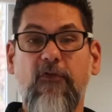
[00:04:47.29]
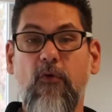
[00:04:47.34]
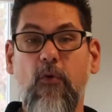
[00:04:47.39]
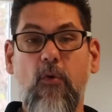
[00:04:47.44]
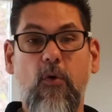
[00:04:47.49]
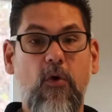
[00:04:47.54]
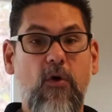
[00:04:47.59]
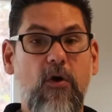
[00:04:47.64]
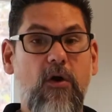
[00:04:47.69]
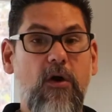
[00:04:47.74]

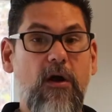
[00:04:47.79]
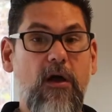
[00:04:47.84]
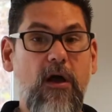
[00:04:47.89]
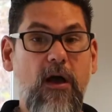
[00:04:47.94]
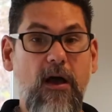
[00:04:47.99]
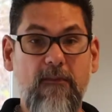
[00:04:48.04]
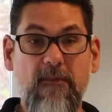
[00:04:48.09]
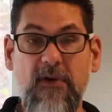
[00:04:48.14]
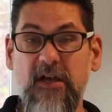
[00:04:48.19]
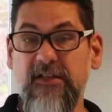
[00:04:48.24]
for
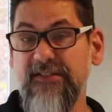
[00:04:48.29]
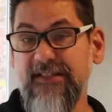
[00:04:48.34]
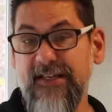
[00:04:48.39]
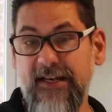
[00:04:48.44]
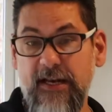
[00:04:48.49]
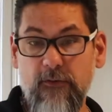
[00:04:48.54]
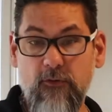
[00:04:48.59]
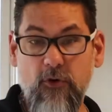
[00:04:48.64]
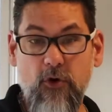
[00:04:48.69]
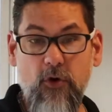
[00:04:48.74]
a
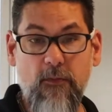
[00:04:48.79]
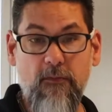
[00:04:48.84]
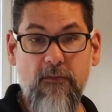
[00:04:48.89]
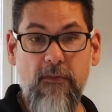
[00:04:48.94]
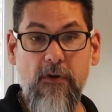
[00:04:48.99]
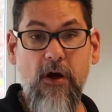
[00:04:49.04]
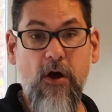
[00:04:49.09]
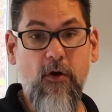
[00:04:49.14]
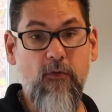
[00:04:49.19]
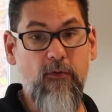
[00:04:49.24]
sitting
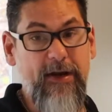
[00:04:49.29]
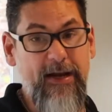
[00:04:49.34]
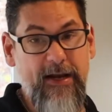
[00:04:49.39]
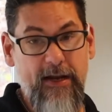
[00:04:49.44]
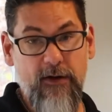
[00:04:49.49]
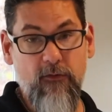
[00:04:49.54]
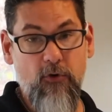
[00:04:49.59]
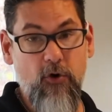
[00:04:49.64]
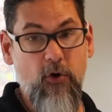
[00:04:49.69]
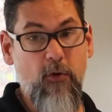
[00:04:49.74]
room, a
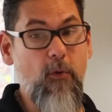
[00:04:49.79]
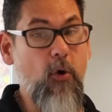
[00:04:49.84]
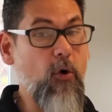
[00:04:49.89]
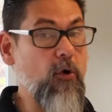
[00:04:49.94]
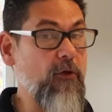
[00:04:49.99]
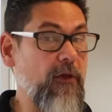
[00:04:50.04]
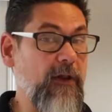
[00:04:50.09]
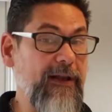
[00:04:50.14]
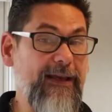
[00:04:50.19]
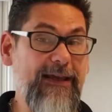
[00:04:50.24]
reading room,
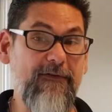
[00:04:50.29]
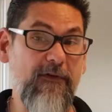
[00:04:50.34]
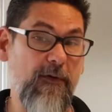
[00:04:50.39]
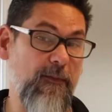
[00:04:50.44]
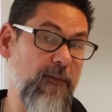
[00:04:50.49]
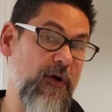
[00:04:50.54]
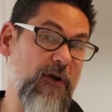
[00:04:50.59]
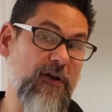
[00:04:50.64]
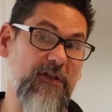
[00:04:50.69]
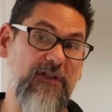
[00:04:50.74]
or they'll
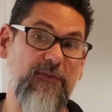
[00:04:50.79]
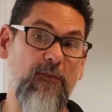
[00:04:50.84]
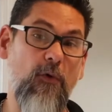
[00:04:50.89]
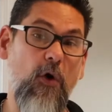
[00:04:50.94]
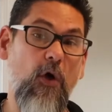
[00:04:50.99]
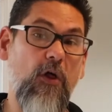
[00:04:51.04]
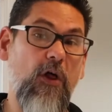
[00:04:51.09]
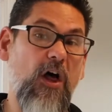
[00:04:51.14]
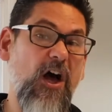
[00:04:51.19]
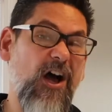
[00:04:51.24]
even put a
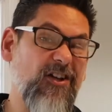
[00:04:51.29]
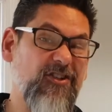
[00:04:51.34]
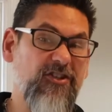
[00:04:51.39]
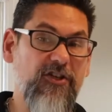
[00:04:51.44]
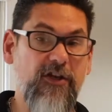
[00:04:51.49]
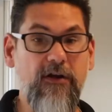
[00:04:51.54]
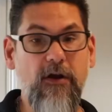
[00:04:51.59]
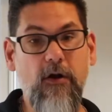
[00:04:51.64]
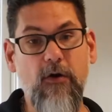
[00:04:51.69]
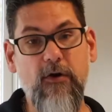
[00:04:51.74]
small
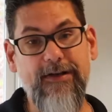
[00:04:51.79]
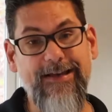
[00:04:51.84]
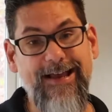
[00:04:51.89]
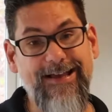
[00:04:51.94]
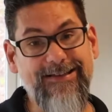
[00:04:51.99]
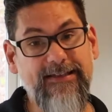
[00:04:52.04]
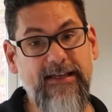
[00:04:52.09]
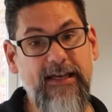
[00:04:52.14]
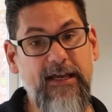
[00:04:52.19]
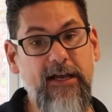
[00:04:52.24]
hutch or
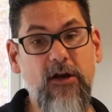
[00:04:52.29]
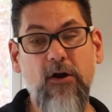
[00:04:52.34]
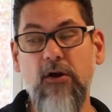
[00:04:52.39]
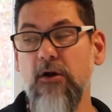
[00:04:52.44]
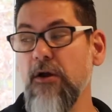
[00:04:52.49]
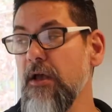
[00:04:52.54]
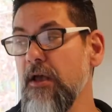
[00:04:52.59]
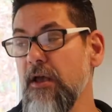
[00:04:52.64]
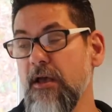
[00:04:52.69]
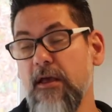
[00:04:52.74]
desk
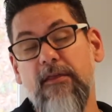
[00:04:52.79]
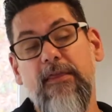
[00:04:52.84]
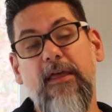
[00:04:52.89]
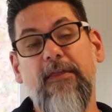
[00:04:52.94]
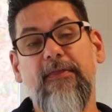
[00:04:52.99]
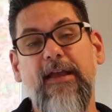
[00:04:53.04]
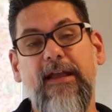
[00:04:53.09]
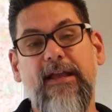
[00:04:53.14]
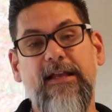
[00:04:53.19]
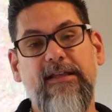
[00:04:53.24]
here
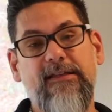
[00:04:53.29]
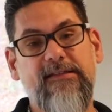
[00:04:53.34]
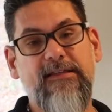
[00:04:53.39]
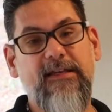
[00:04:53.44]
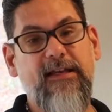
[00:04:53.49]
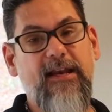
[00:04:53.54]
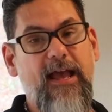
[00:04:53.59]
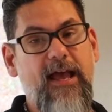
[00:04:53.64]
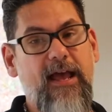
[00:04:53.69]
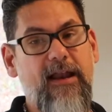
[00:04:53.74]
that they can
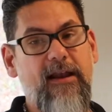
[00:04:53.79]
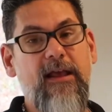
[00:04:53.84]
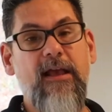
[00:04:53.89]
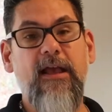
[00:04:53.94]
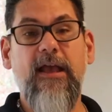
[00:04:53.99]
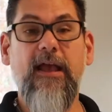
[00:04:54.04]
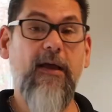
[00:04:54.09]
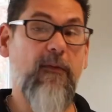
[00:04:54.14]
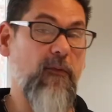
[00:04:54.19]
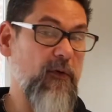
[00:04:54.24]
sit at
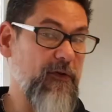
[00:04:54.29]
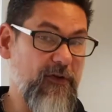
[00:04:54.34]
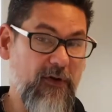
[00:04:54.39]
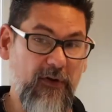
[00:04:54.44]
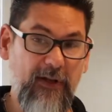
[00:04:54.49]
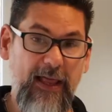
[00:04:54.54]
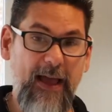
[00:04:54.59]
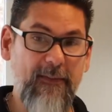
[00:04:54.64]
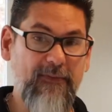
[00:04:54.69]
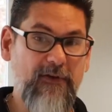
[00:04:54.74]
and with their
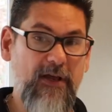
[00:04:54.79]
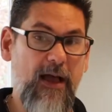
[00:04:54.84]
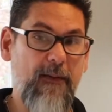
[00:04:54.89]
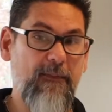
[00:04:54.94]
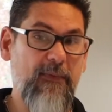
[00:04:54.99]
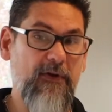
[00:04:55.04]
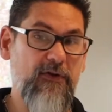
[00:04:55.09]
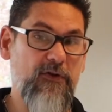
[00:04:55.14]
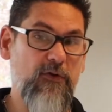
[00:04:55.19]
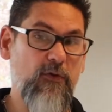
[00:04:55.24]

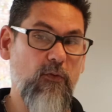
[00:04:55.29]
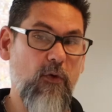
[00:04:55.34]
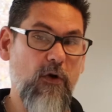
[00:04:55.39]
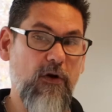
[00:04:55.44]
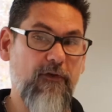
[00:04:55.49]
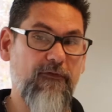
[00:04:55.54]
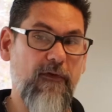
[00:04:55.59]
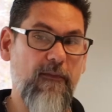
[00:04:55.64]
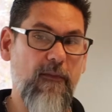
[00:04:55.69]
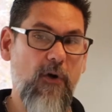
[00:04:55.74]
laptop and do
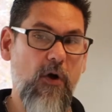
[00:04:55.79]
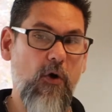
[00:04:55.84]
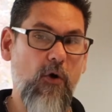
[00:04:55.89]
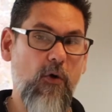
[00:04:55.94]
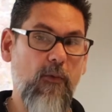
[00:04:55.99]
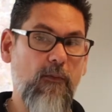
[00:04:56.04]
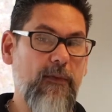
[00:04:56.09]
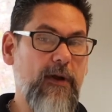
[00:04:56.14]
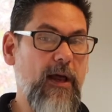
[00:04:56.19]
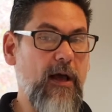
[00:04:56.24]
work from
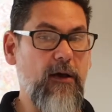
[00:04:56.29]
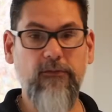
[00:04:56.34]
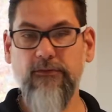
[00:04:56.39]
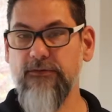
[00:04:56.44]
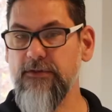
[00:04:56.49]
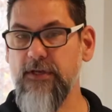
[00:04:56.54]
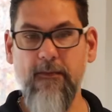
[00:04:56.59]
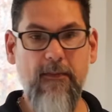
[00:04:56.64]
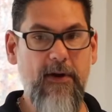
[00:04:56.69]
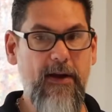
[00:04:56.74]
home. Now,
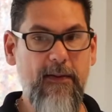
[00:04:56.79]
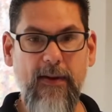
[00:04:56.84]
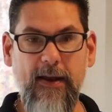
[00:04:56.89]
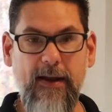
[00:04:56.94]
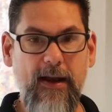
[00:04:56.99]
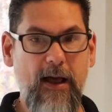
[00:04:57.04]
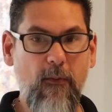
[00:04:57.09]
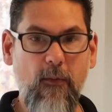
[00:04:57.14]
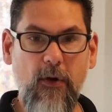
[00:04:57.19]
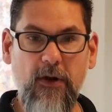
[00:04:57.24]
somebody may
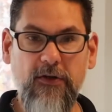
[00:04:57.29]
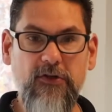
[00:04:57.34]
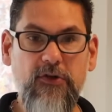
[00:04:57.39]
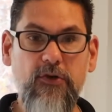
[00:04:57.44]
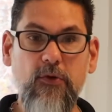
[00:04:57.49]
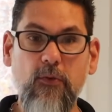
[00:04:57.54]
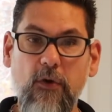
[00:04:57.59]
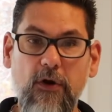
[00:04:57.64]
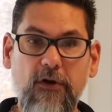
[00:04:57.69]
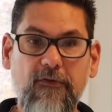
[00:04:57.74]
not want to
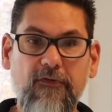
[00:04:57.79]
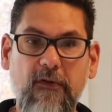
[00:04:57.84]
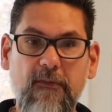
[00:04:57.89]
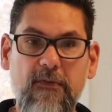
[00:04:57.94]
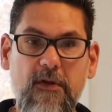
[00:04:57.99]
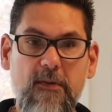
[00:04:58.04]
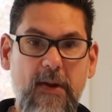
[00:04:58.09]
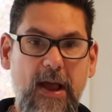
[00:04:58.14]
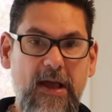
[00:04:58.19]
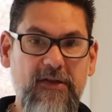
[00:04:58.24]
do work from
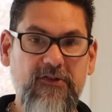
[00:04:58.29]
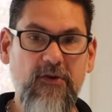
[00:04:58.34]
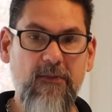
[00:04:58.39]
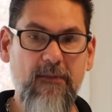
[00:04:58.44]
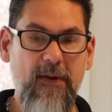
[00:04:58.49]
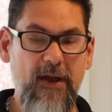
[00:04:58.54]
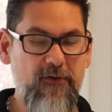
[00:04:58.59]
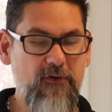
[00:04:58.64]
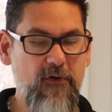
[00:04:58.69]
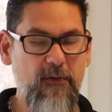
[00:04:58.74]
their master
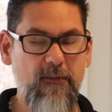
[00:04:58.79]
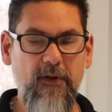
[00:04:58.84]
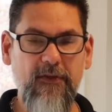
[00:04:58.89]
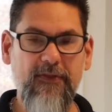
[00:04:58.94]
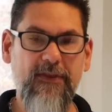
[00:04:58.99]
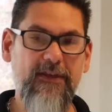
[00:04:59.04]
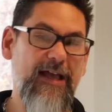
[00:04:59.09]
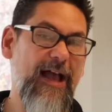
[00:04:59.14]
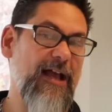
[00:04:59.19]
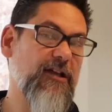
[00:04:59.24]
bedroom,
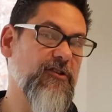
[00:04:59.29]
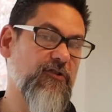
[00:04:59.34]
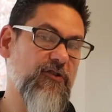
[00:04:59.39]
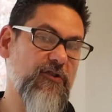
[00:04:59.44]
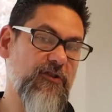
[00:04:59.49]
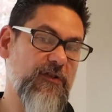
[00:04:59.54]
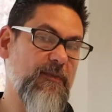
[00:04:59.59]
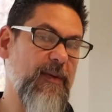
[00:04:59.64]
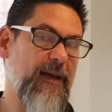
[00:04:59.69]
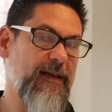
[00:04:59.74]
but the
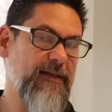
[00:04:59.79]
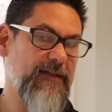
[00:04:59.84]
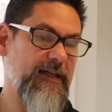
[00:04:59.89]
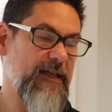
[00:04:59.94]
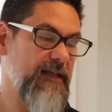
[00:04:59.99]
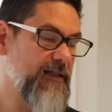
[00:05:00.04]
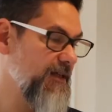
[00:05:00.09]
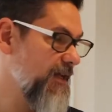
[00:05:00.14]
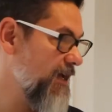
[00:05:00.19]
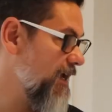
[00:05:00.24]
extra space is